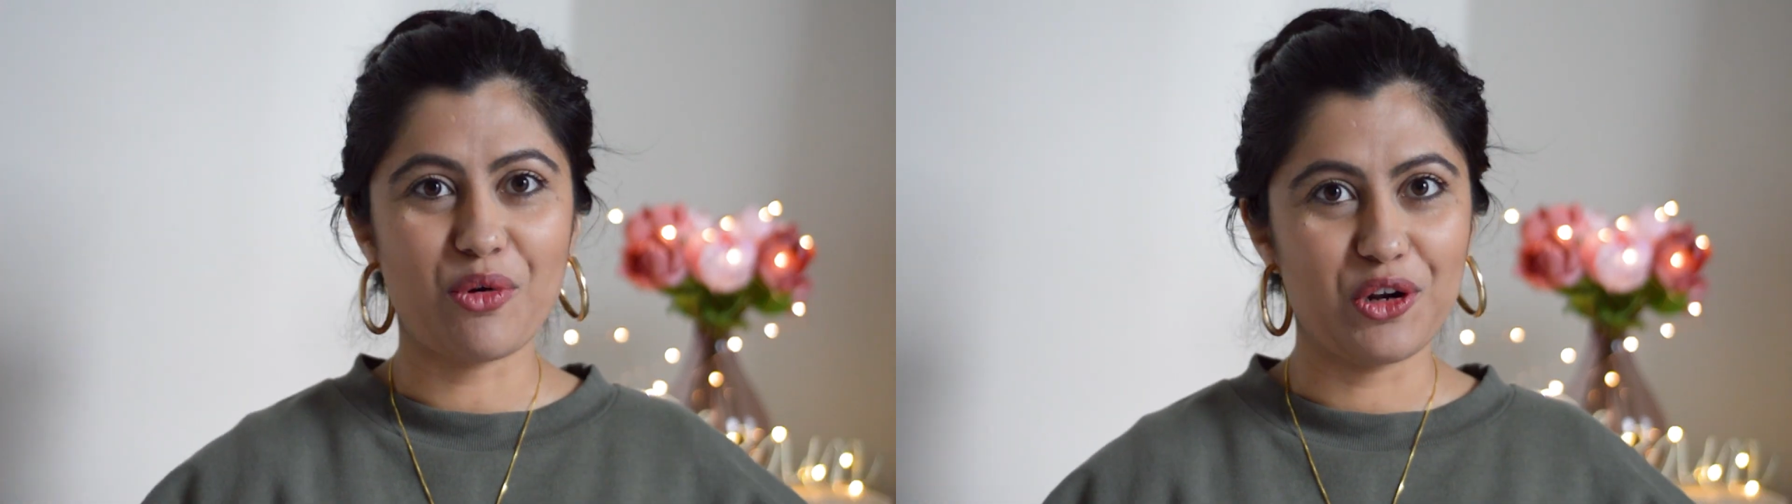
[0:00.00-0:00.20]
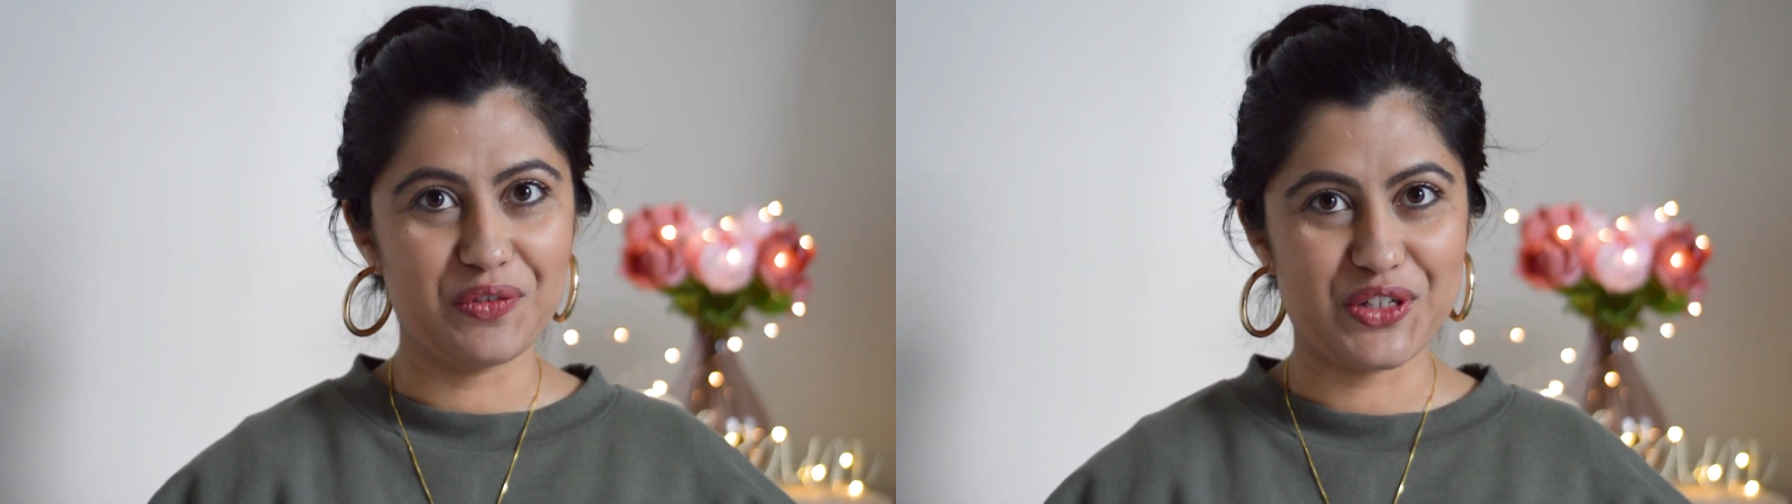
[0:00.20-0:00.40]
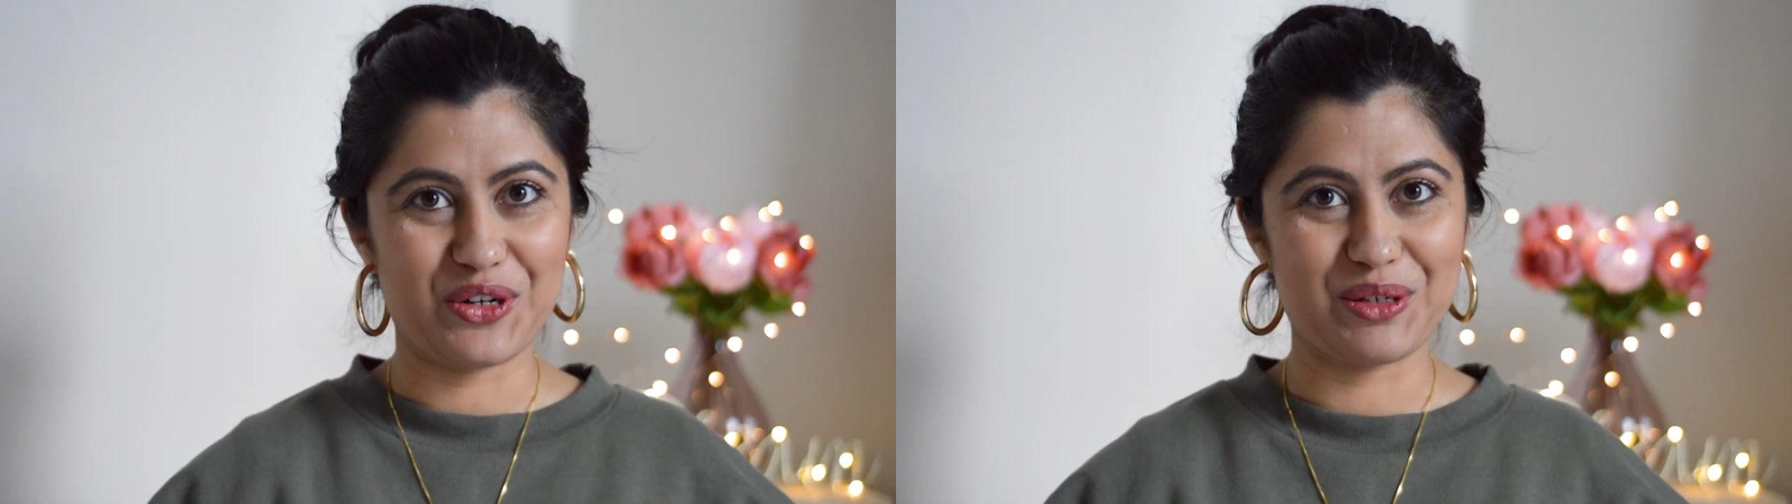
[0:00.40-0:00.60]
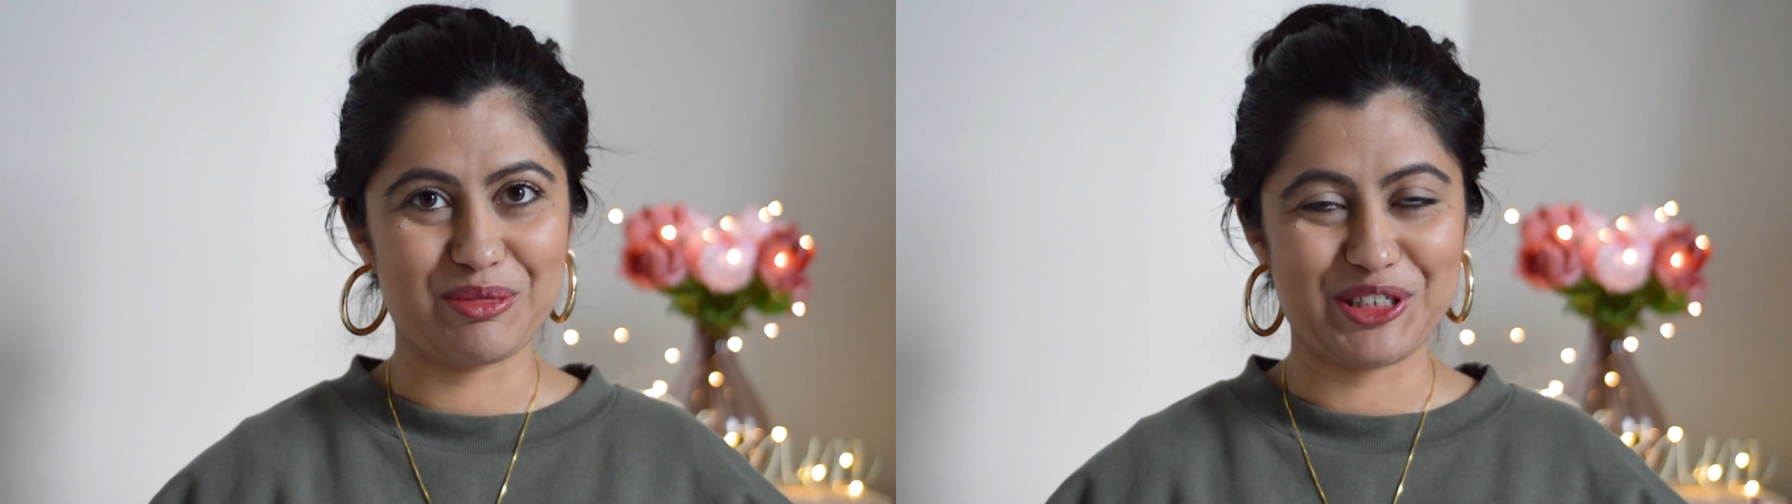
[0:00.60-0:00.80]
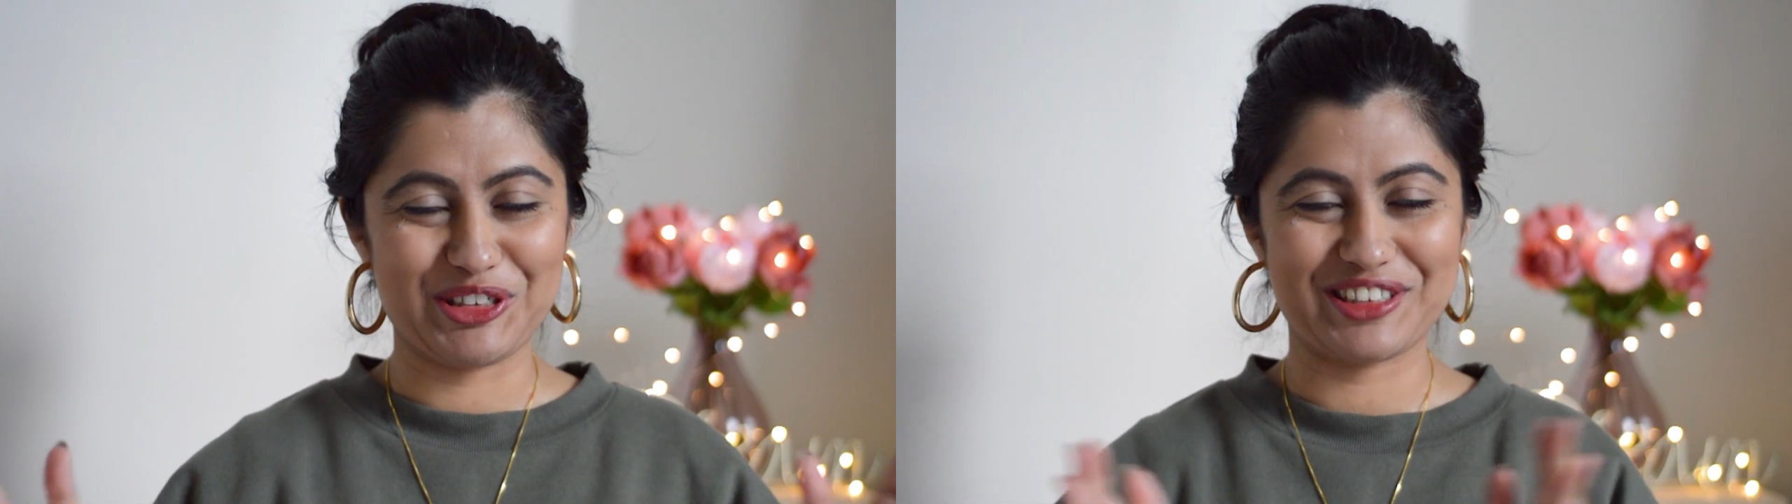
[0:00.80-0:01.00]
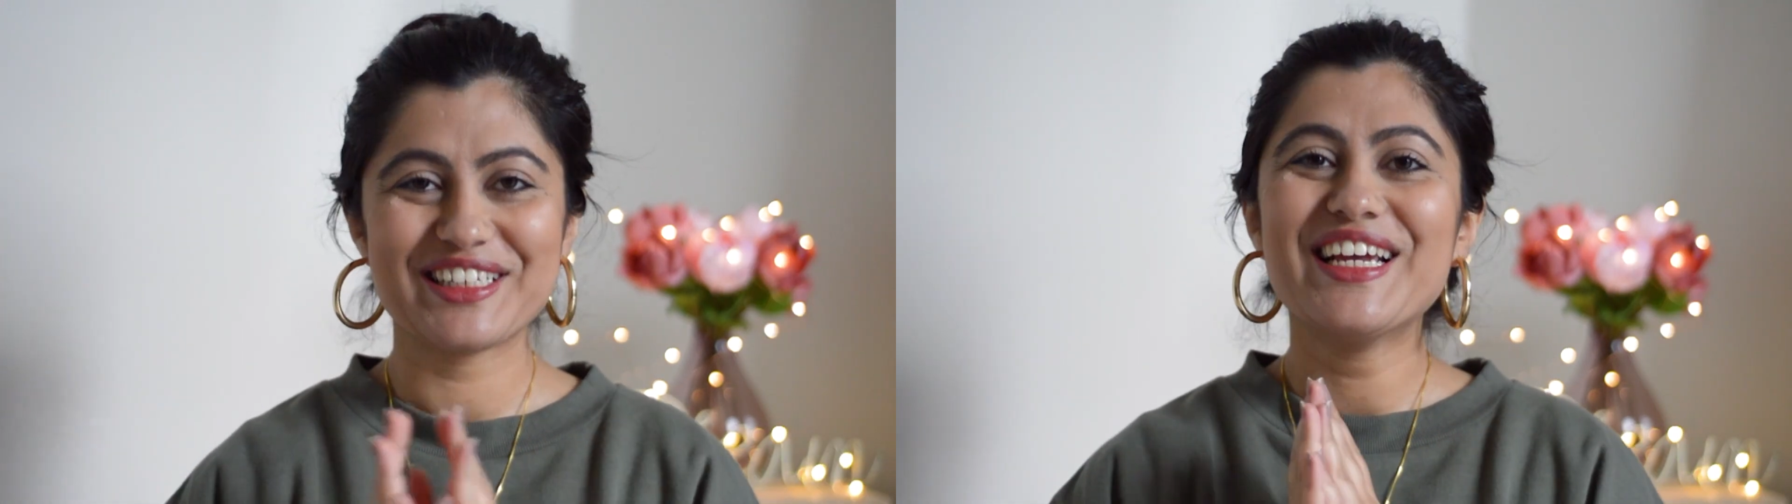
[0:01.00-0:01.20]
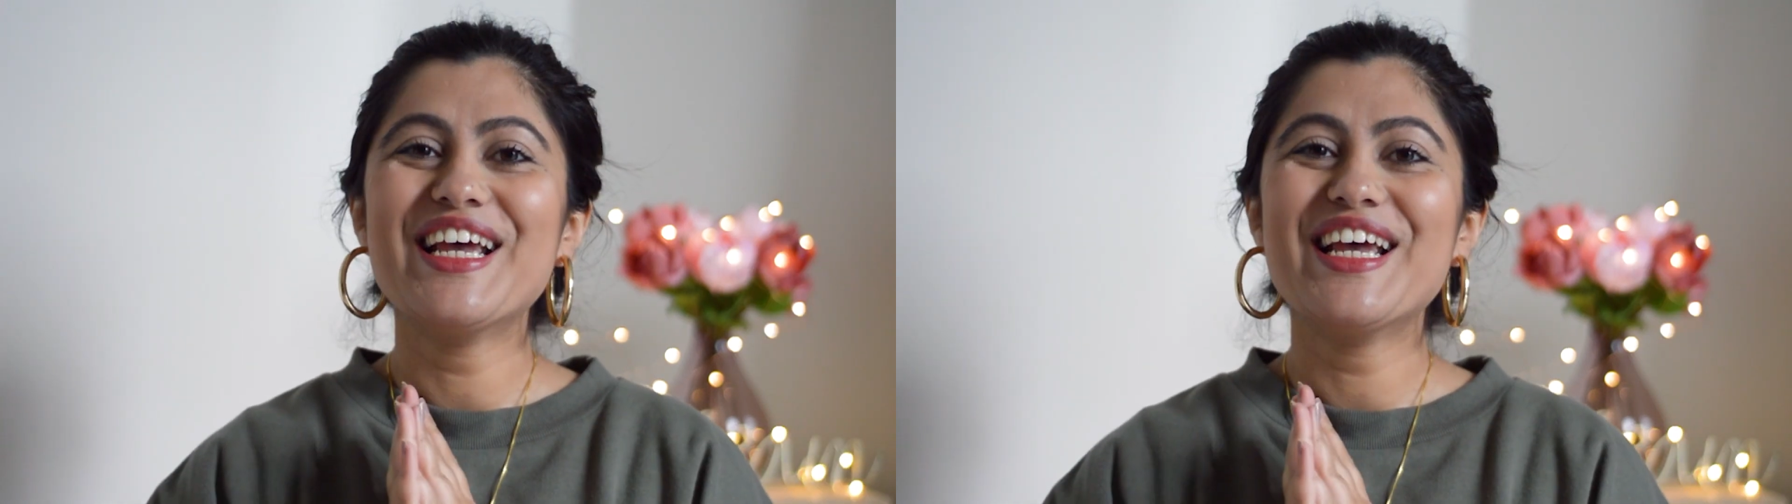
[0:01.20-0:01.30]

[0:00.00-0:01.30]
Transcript: always on a budget.